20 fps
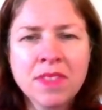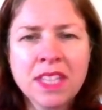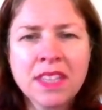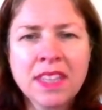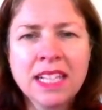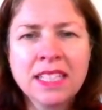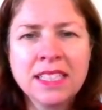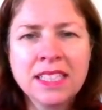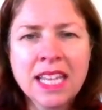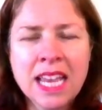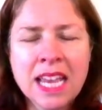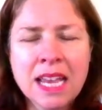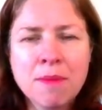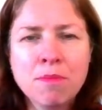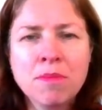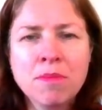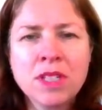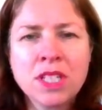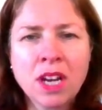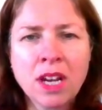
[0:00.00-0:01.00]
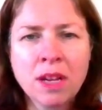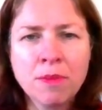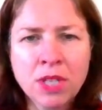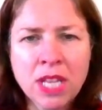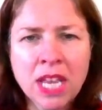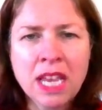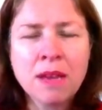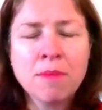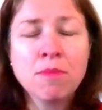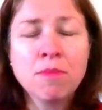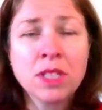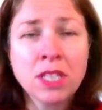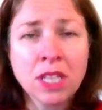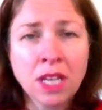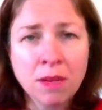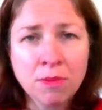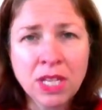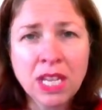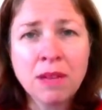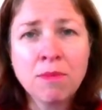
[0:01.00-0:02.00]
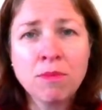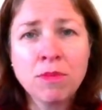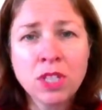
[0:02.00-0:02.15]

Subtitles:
that's m times m times m